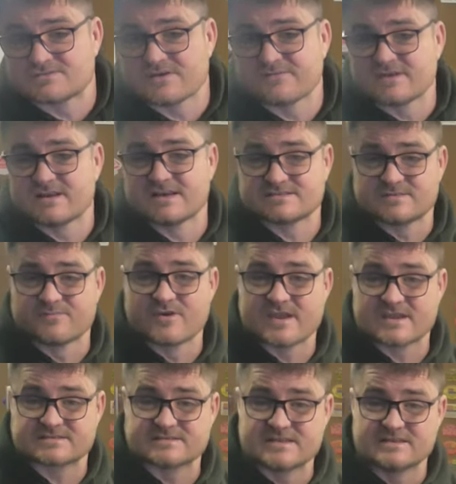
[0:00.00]
and I realised the
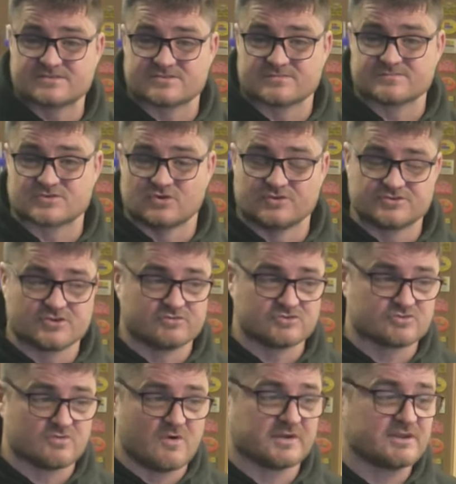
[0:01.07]
brakes needed some sort of doing.
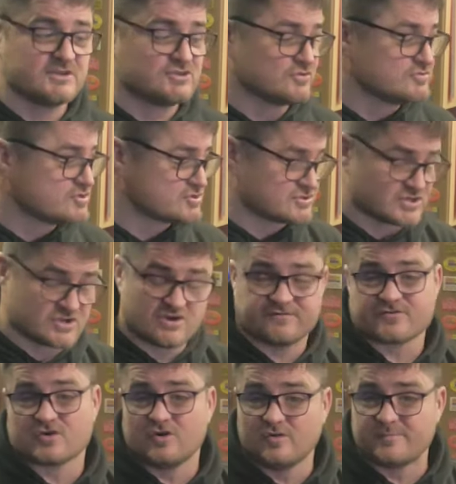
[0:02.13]
So what we're going to do, just to
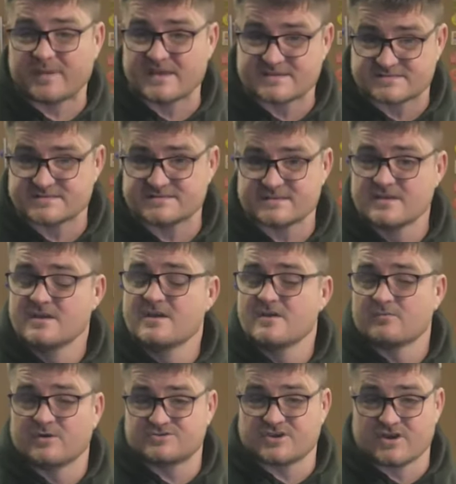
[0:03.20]
cover all bases,
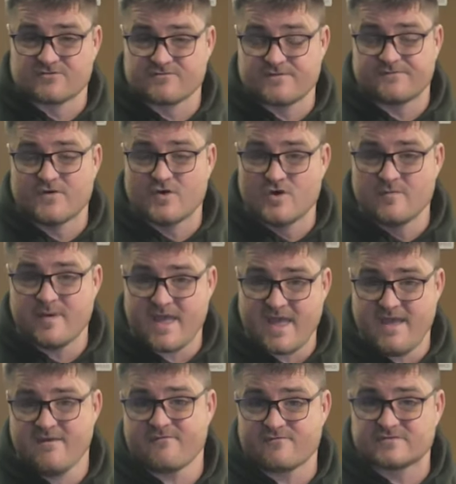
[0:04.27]
we're just going to refurb
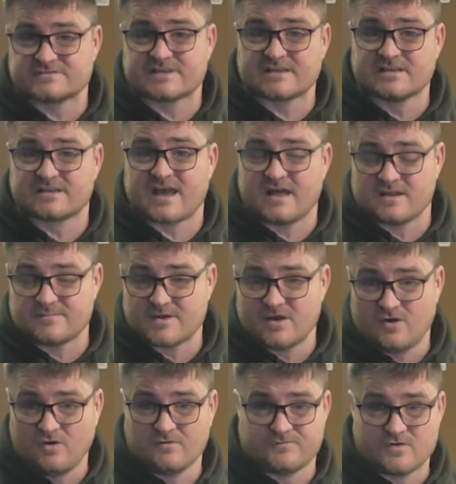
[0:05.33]
every single caliper,
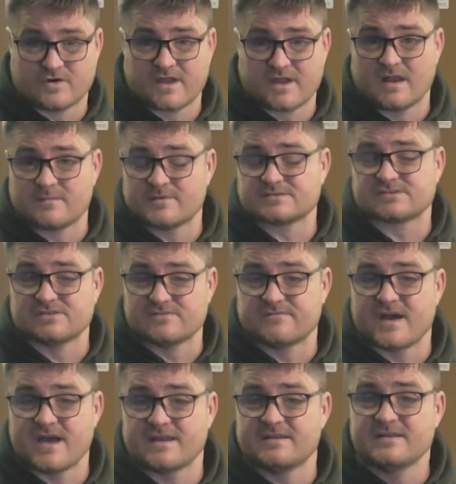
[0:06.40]
all four calipers on the
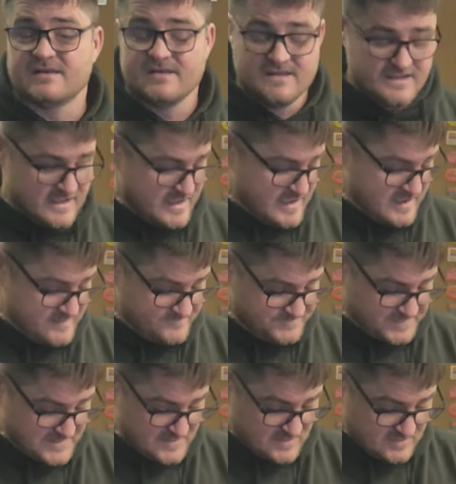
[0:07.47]
van.
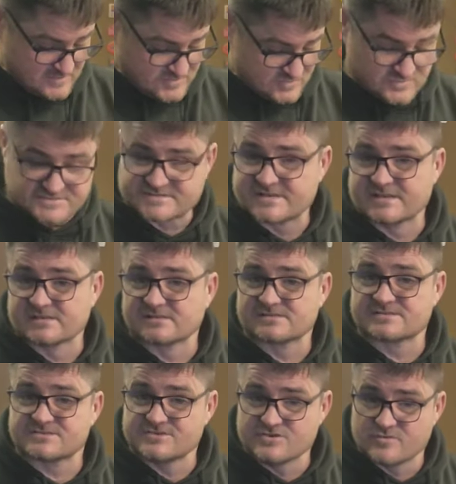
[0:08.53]
Um, new
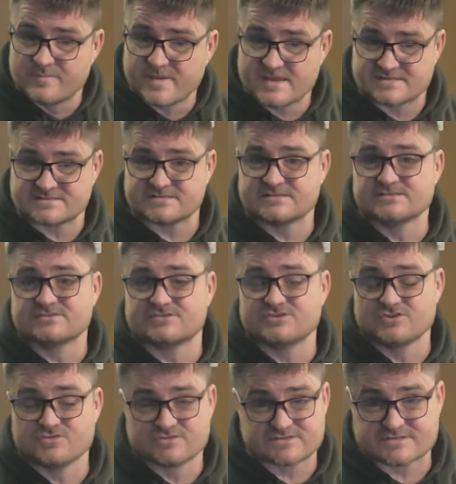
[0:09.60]
seals, new pistons,
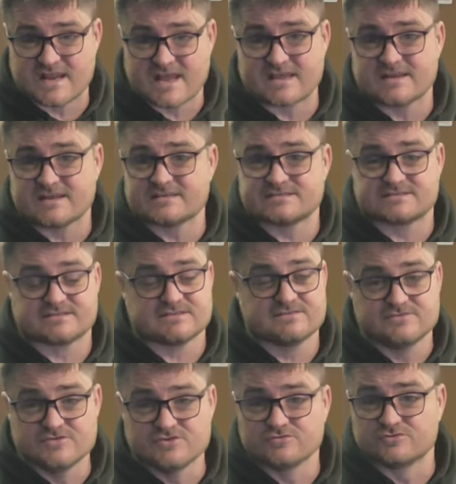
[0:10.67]
new sliders,
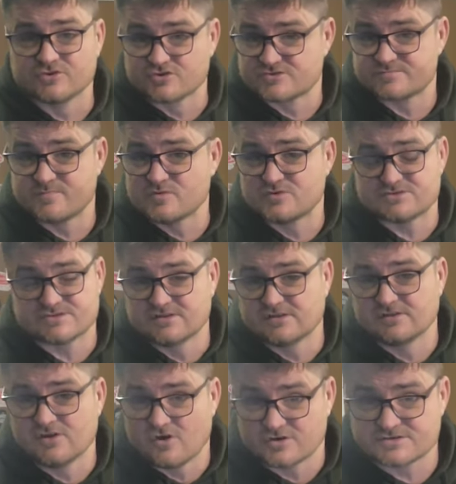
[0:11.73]
new dust boots, the
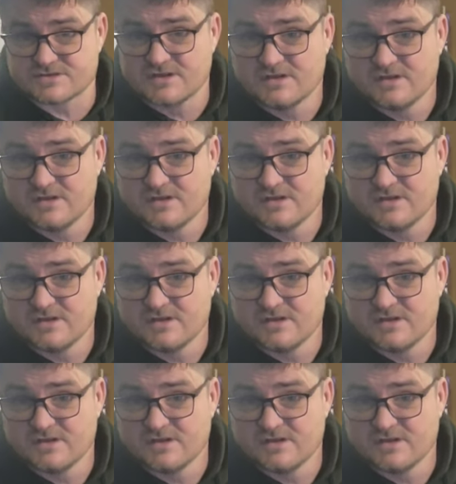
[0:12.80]
lot.